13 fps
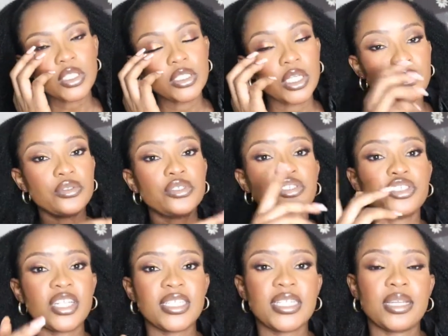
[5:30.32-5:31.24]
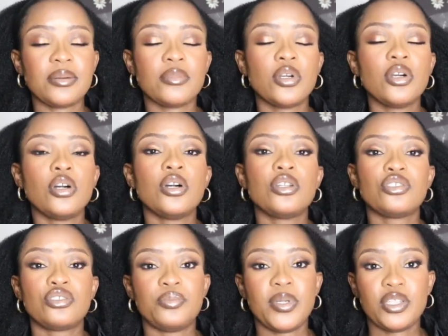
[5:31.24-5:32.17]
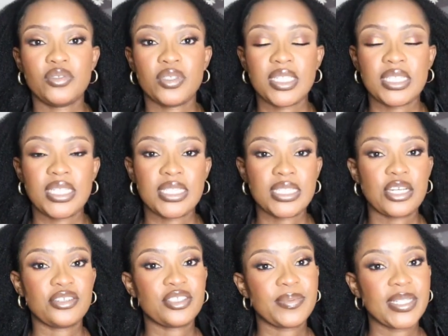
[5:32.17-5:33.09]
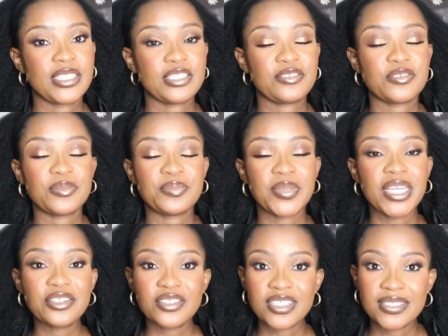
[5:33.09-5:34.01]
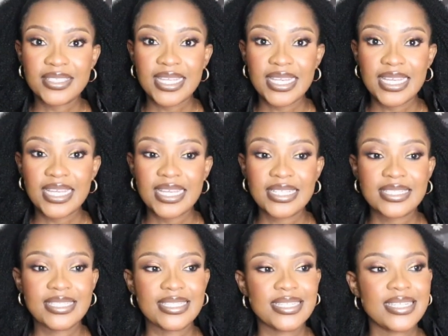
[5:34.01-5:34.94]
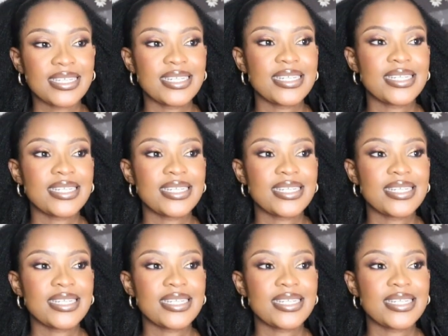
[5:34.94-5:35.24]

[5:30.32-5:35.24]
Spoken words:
So I couldn't join them to Benue State. Her husband is from Benue State.